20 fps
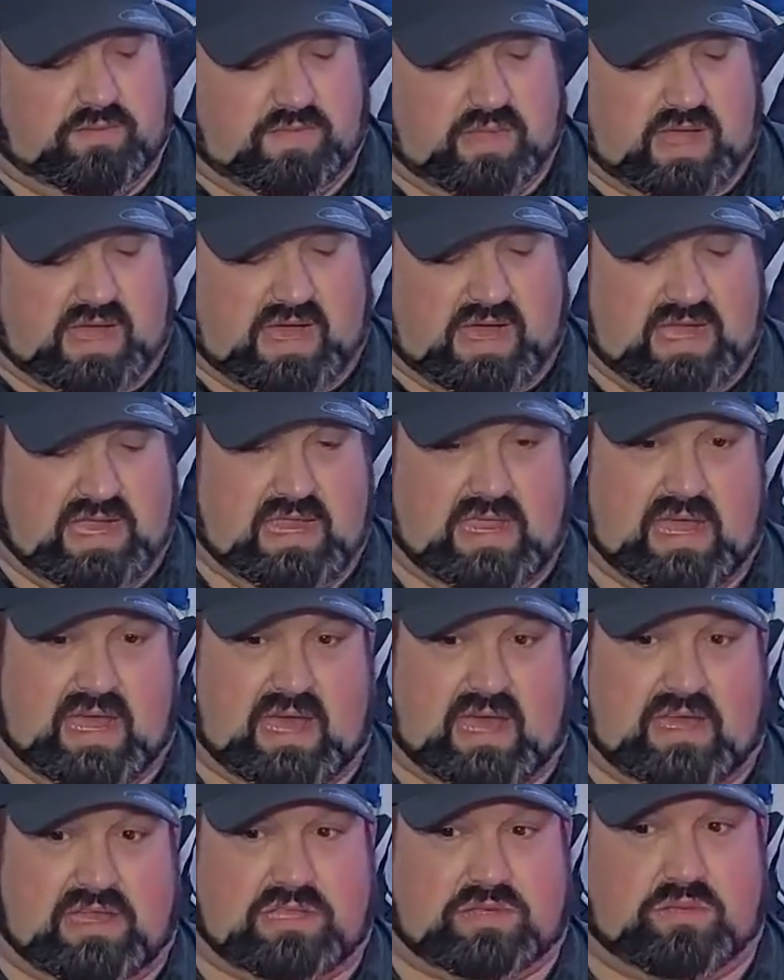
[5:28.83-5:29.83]
I
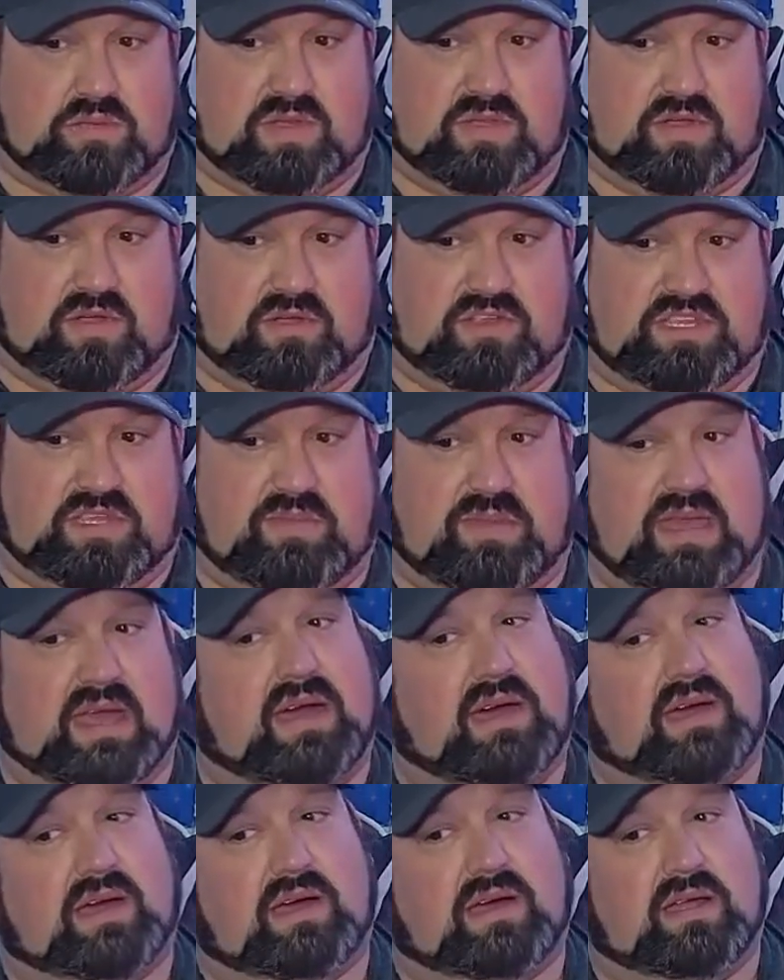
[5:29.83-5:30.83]
got with RGB
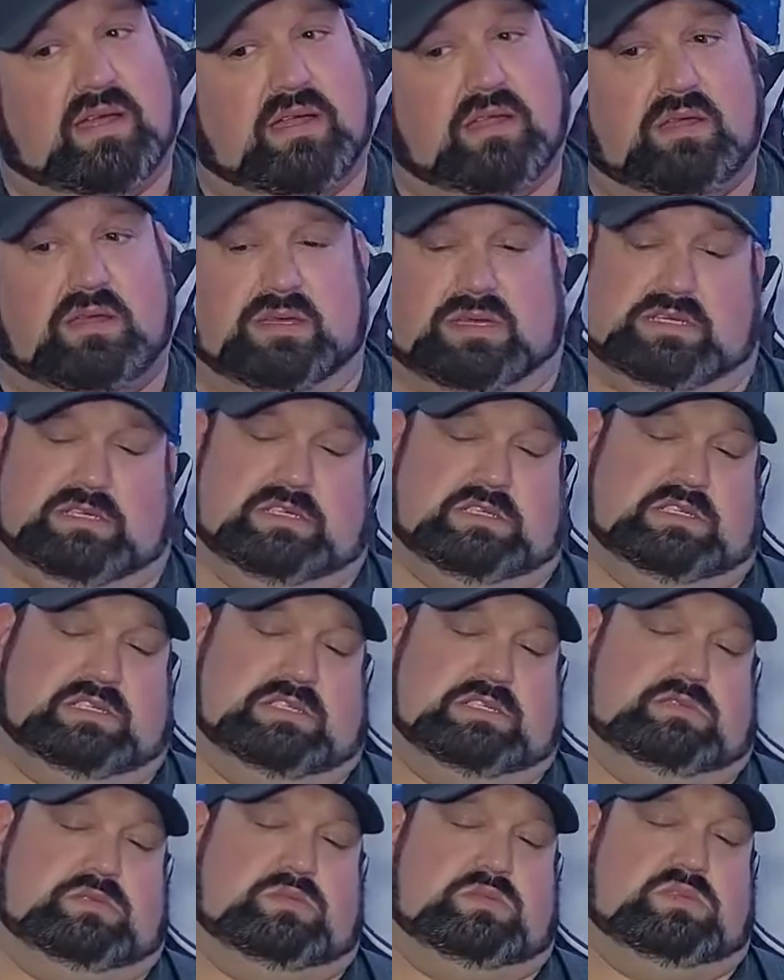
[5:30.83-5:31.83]
on
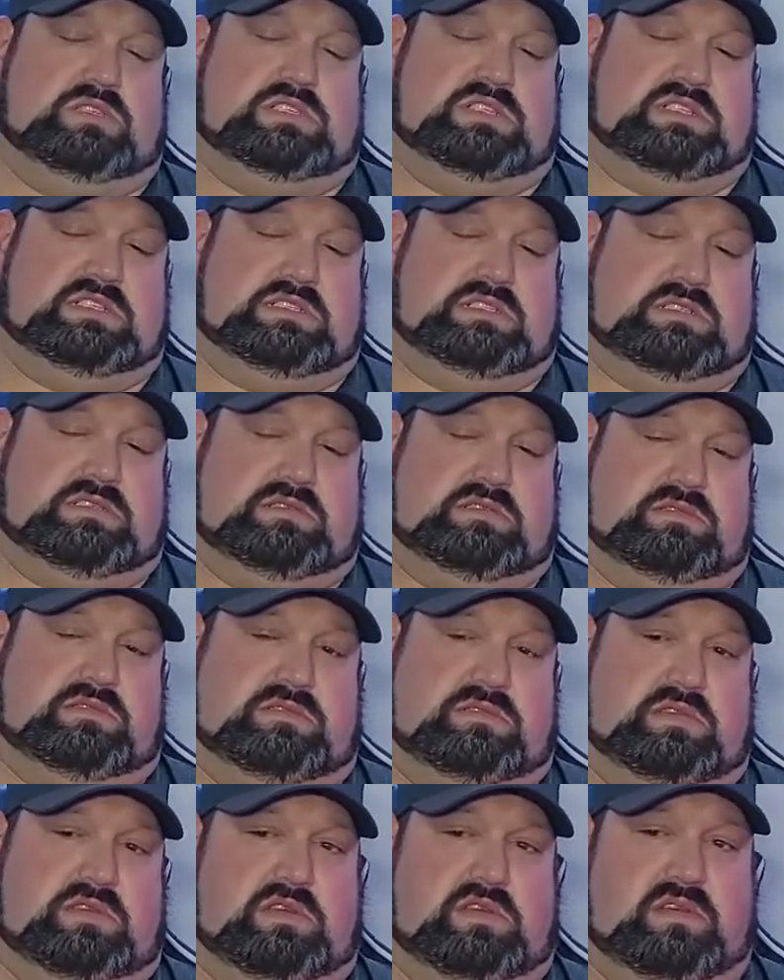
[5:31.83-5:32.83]

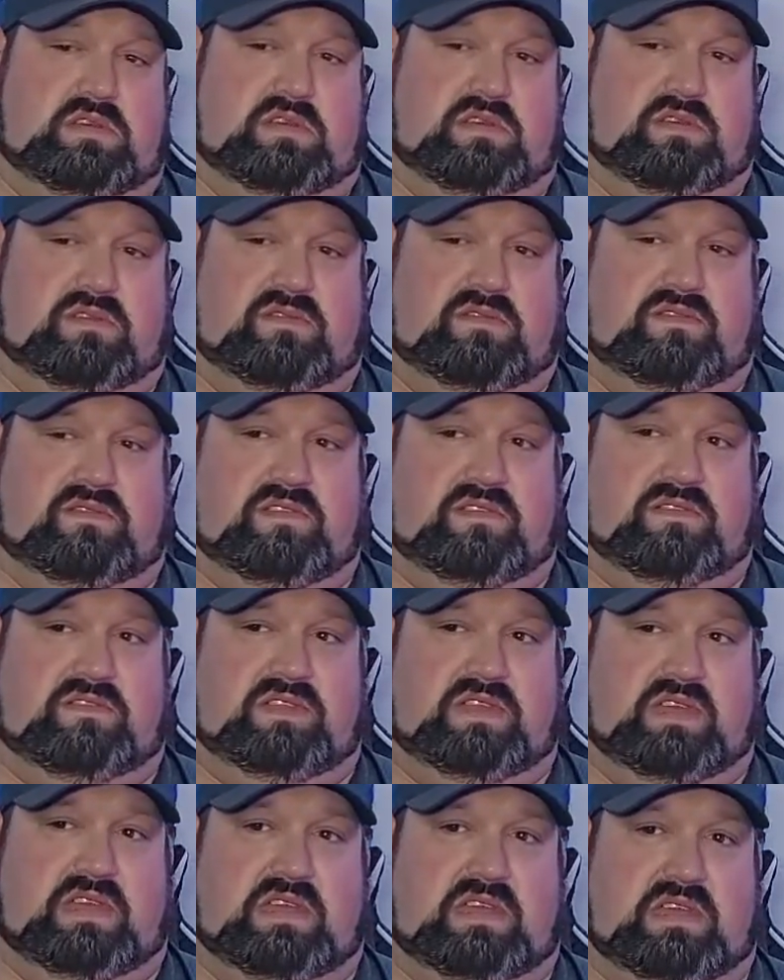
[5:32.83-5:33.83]
around
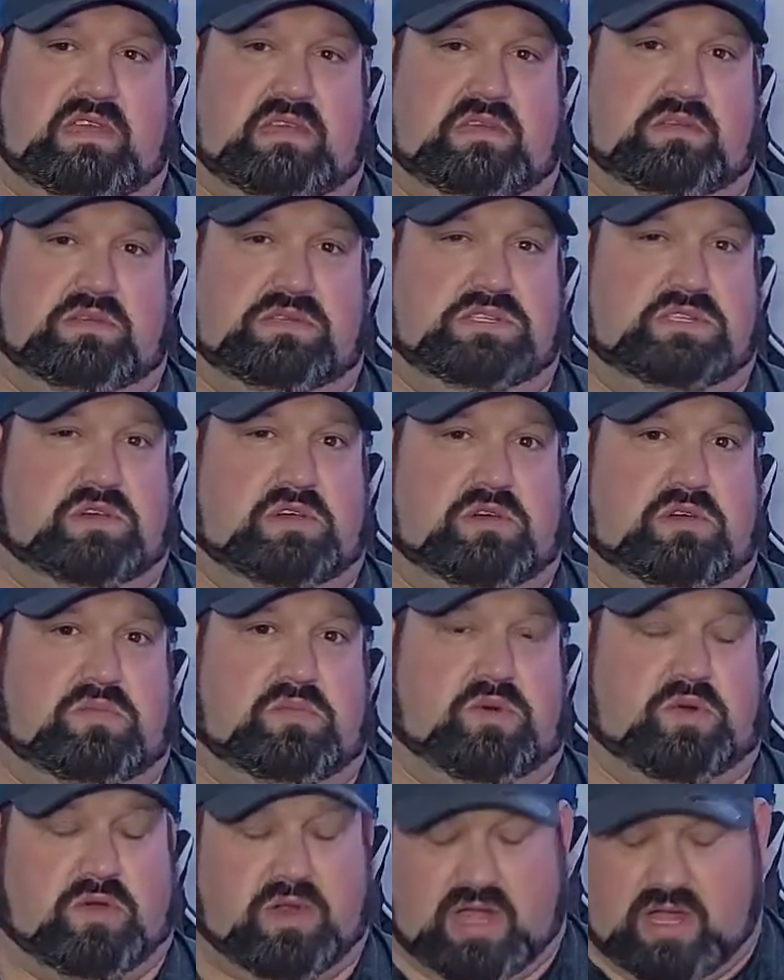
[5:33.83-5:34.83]
50 or so
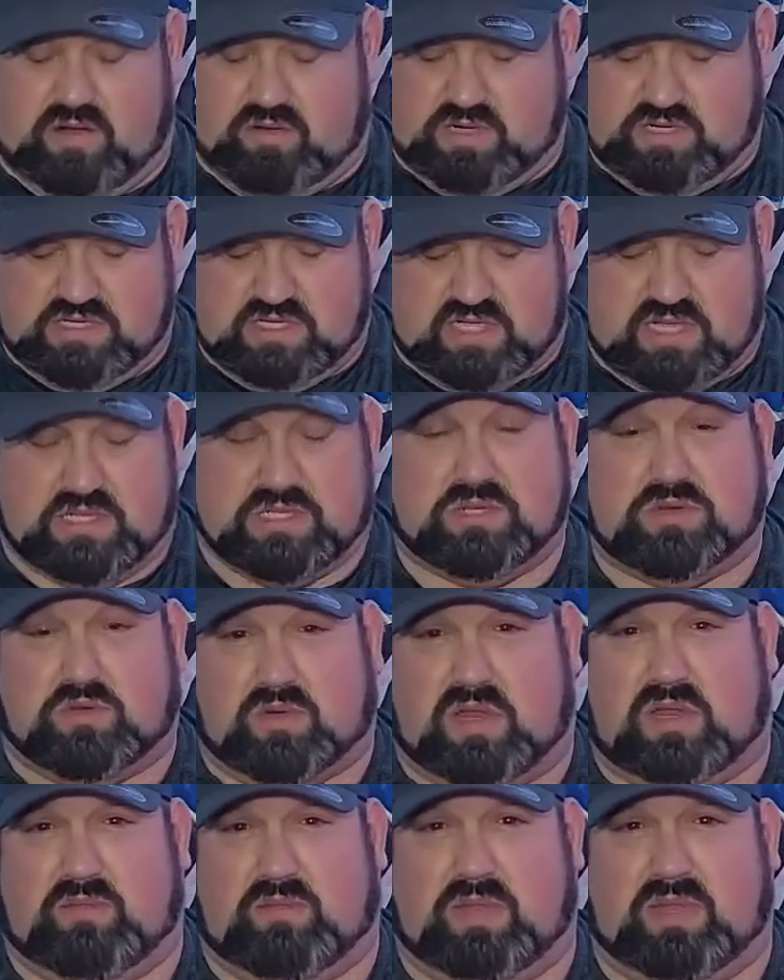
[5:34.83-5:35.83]
more hours on it, so
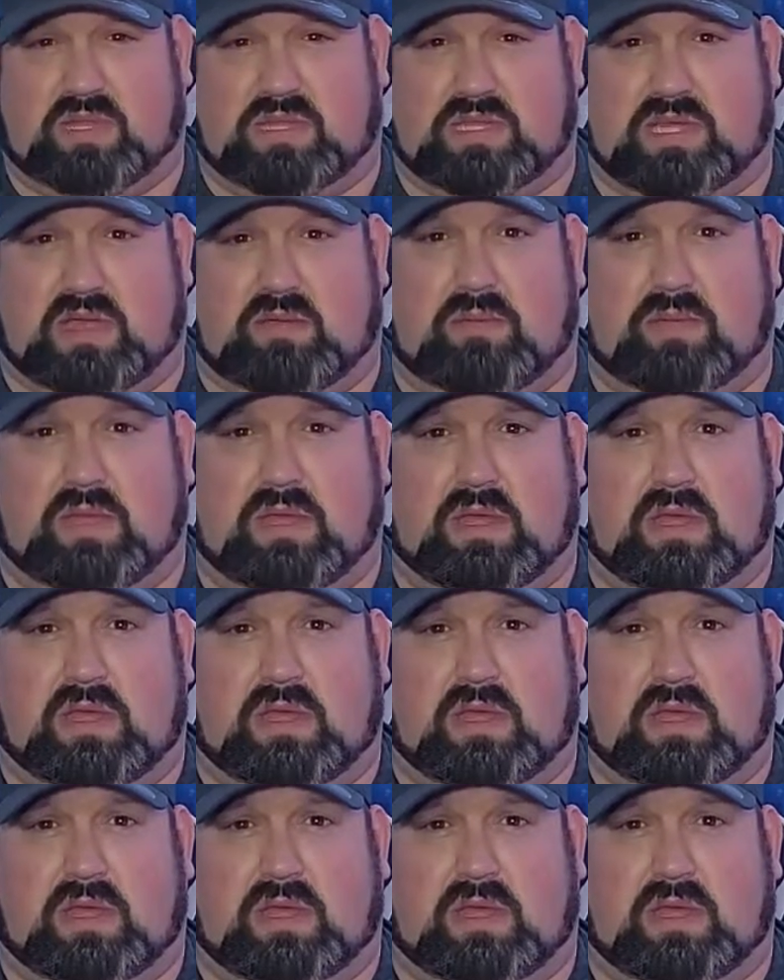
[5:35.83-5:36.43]
quite a bit of time.